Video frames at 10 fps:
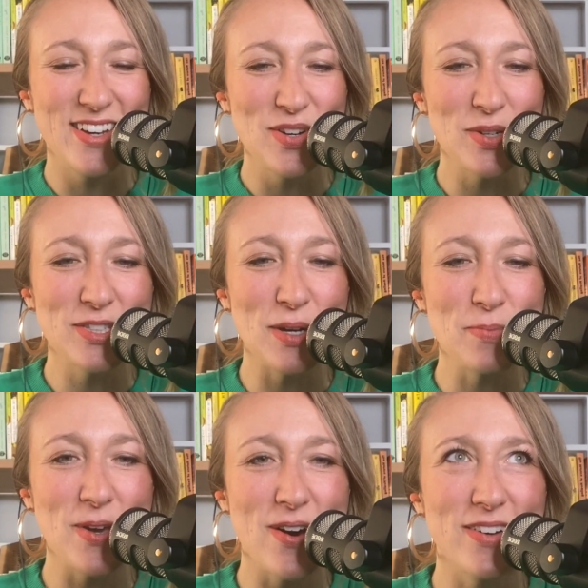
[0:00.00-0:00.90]
What's up,
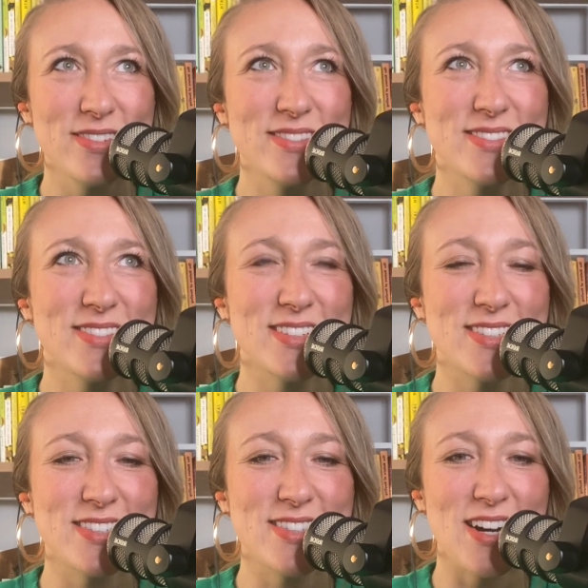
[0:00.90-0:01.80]
y'all?
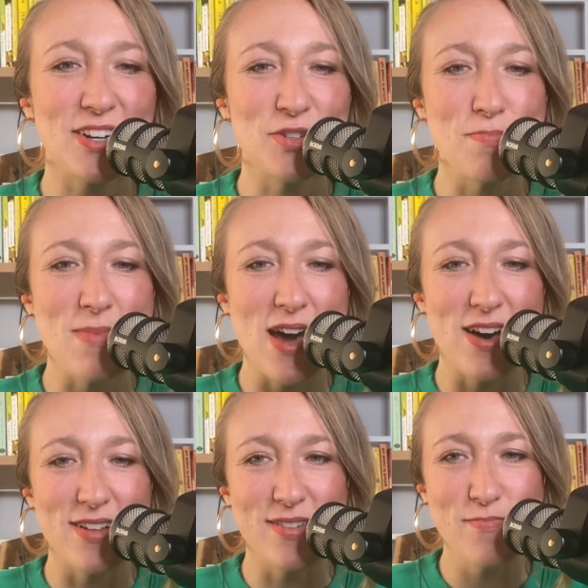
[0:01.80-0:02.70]
This is Dr.
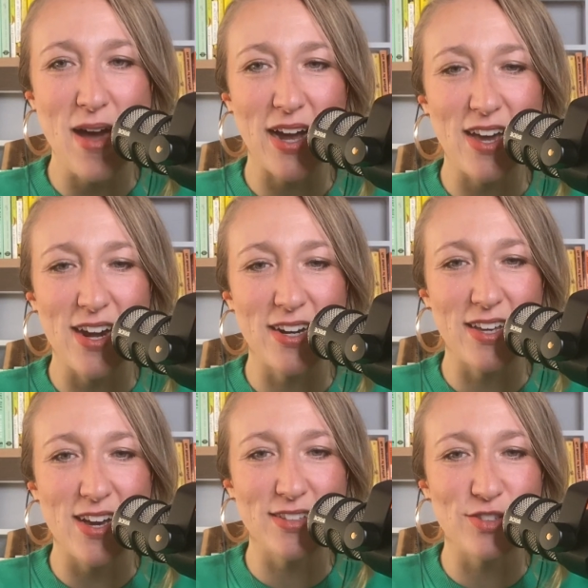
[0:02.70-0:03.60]
Mel, back at it
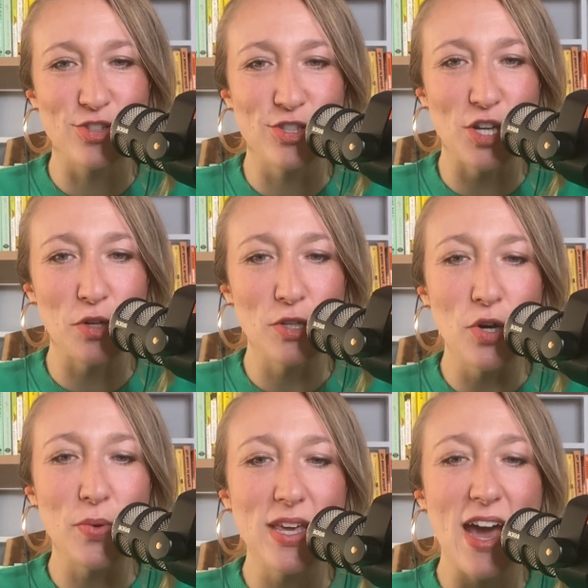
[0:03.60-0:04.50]
again,
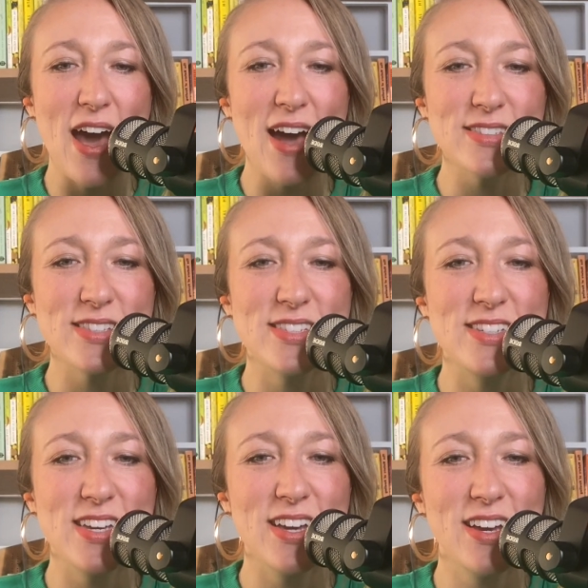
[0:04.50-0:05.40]
solo
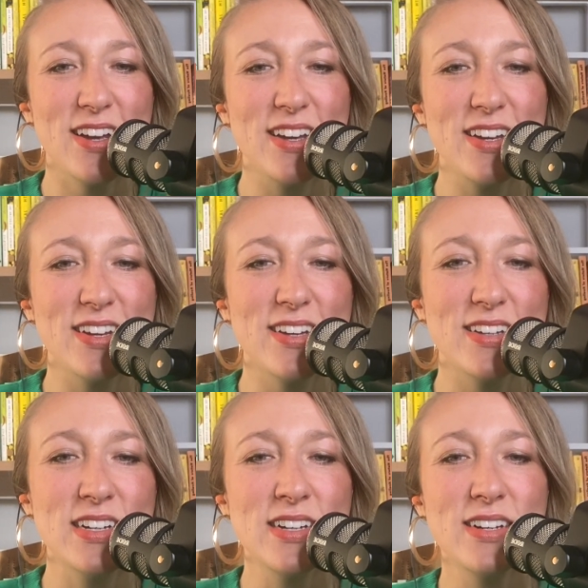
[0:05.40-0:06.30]

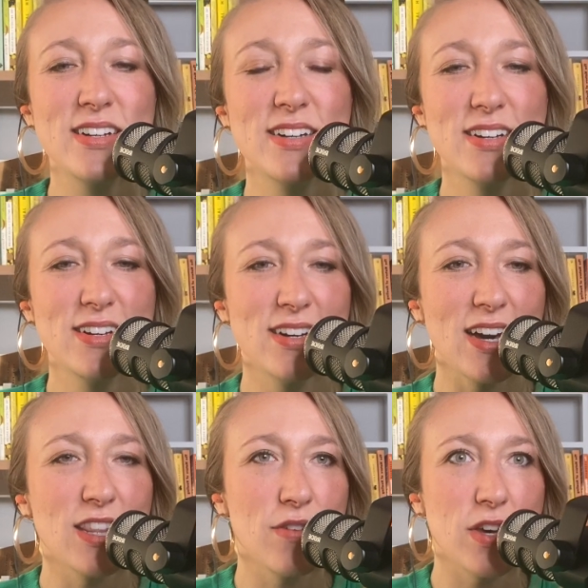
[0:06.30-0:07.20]
casting.
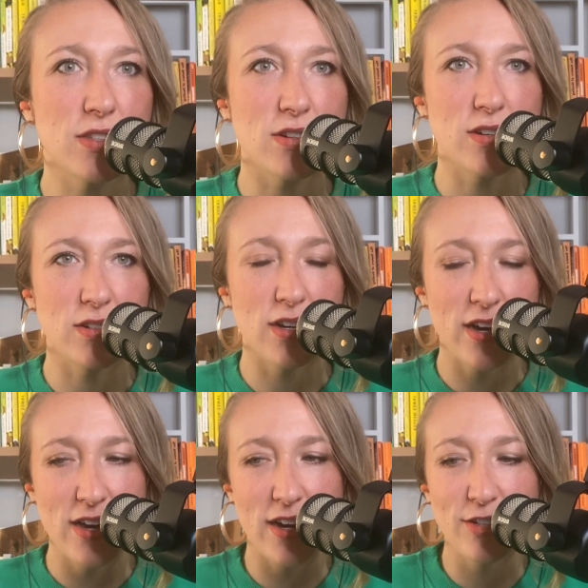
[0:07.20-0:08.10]
I love that song.
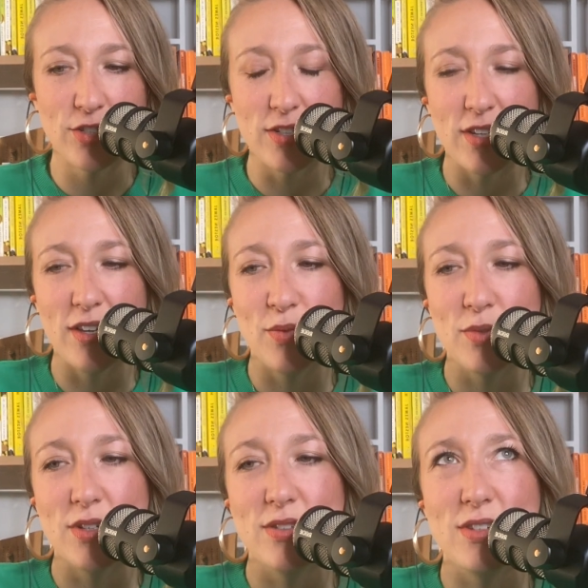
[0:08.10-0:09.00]
I actually
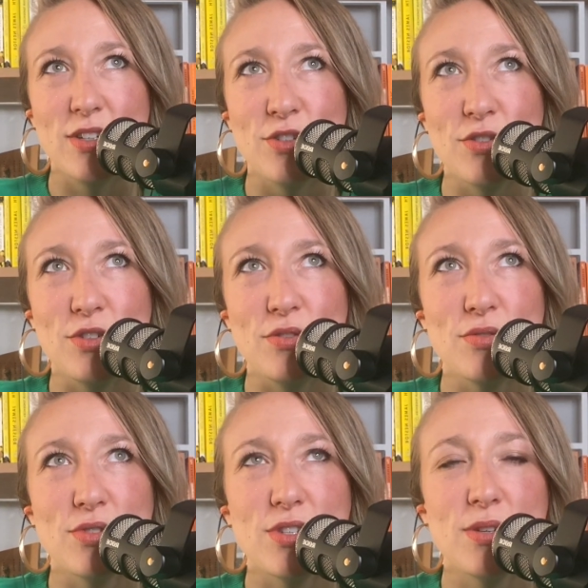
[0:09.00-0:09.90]
was
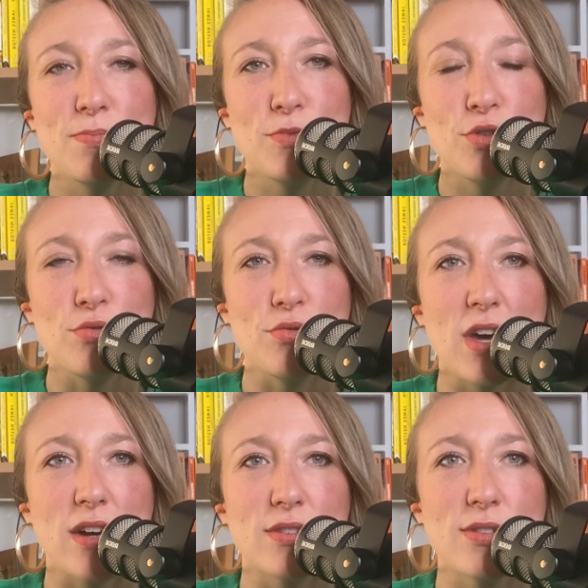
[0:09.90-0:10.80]
introduced to
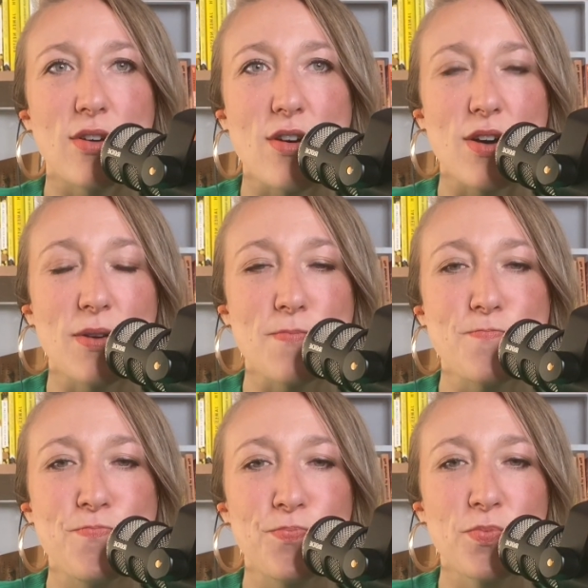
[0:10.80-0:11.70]
that song
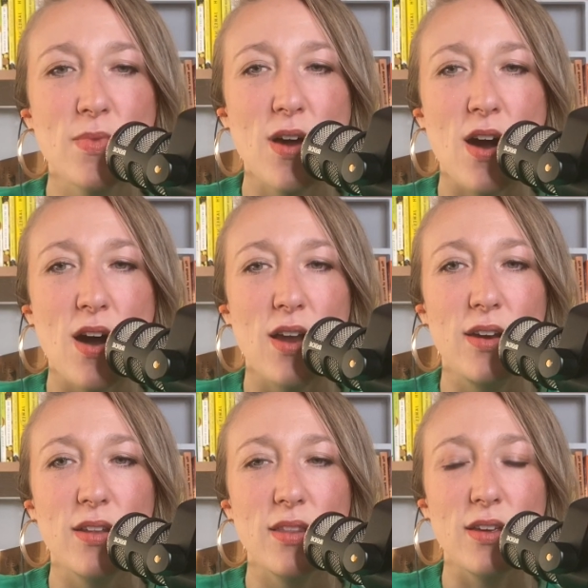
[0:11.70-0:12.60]

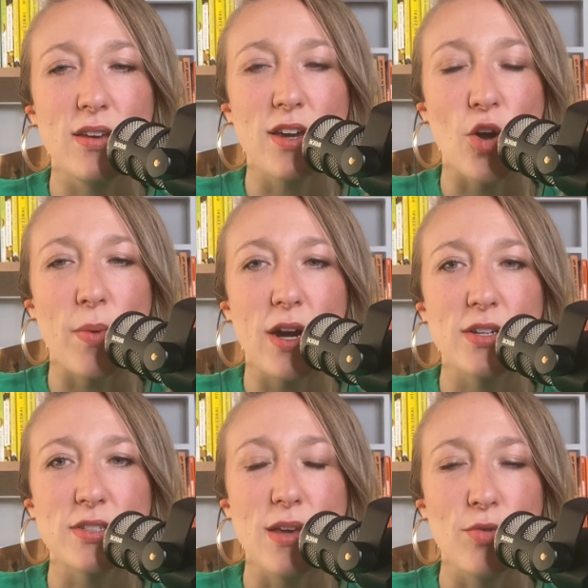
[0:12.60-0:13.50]
on the
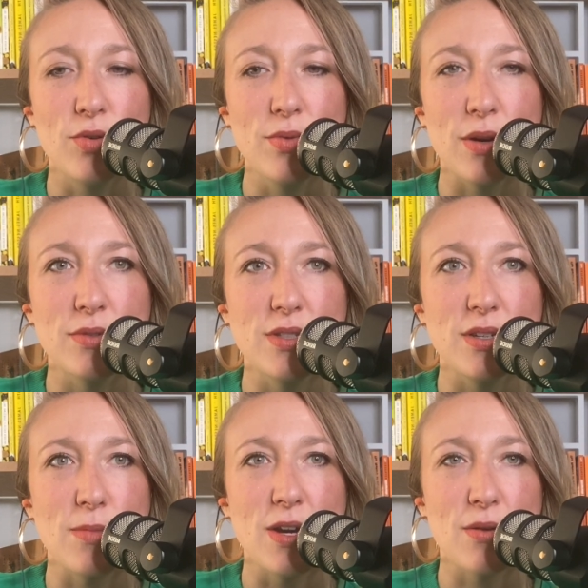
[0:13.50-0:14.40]
chiropractic table when I was
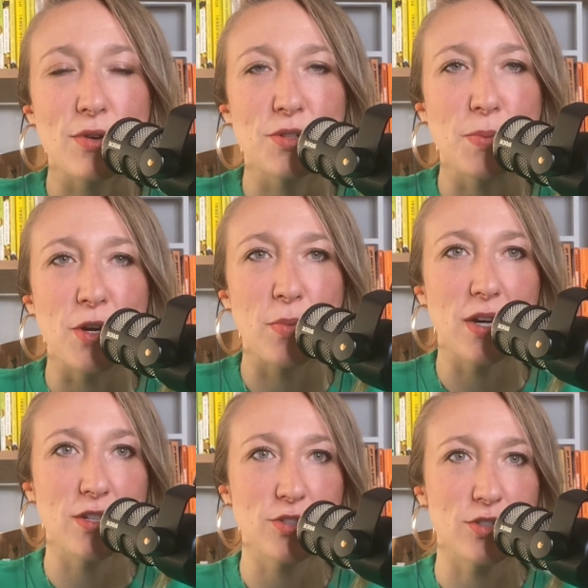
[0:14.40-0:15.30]
seeing my network spinal
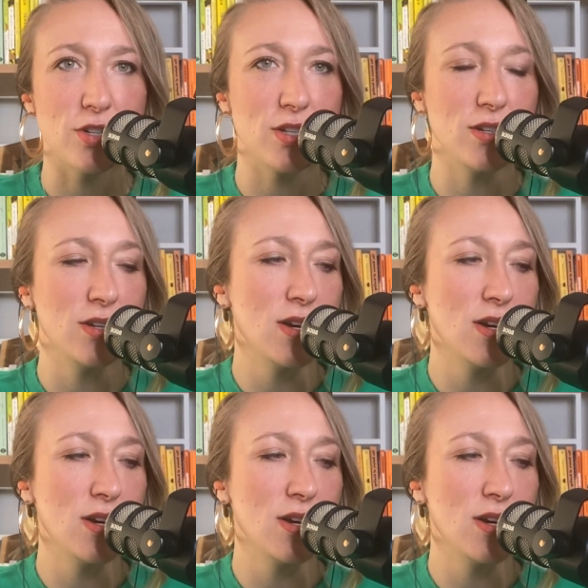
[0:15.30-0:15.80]
practitioner, and